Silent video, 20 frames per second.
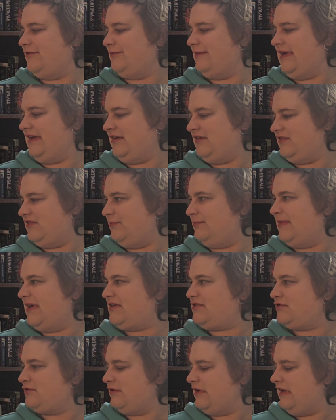read is
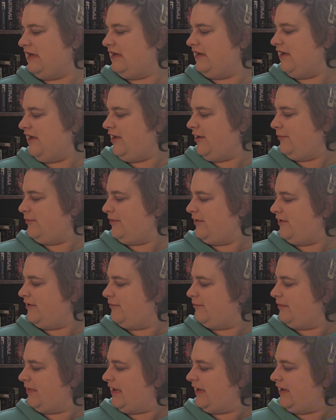Measuring Up
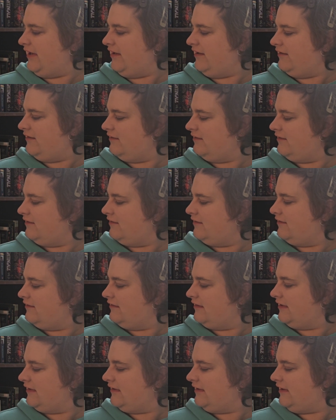by
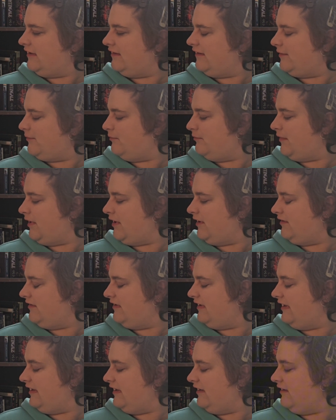Lily
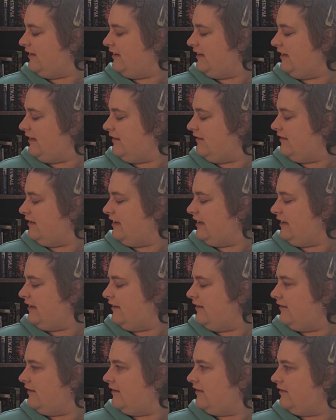Lamotte and
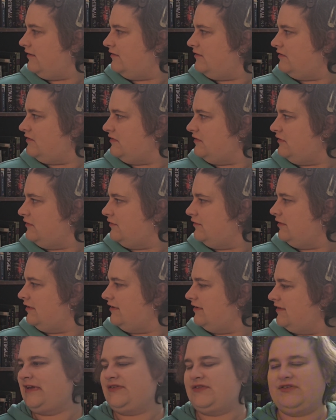Anne Zhu.
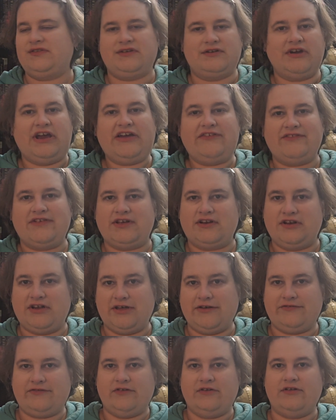This is a graphic
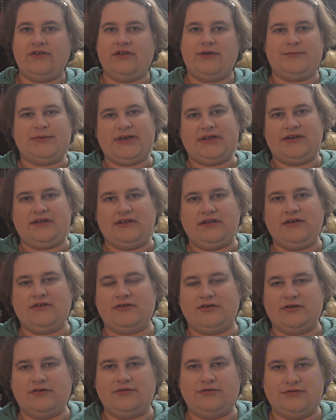novel about a young
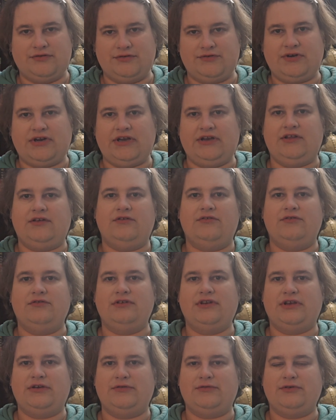girl who's trying to,
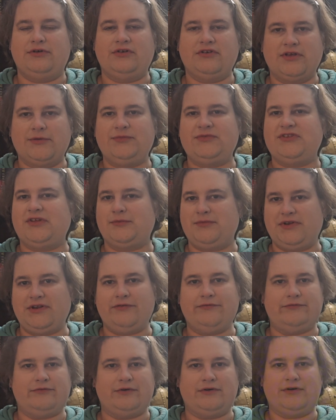cook up something
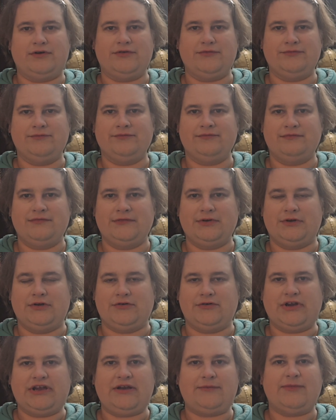for her
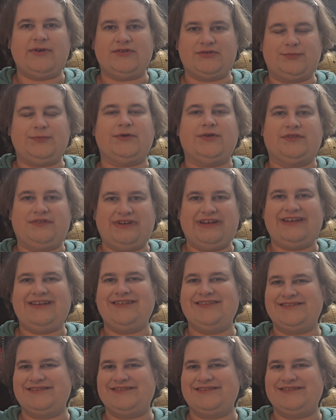grandma's birthday.